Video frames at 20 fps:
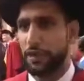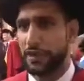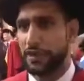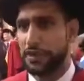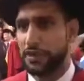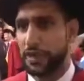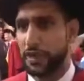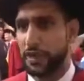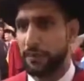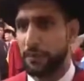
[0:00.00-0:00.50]

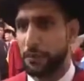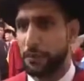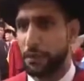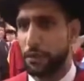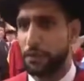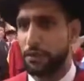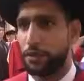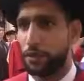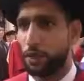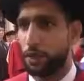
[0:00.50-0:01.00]
fasting I've been
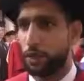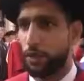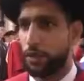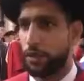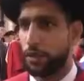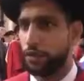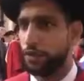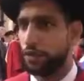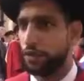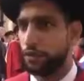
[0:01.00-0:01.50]
doing, no
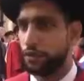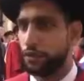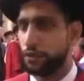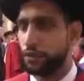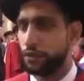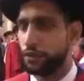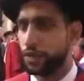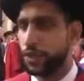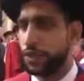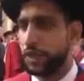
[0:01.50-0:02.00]
water, no
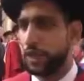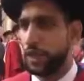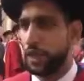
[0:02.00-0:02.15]
food.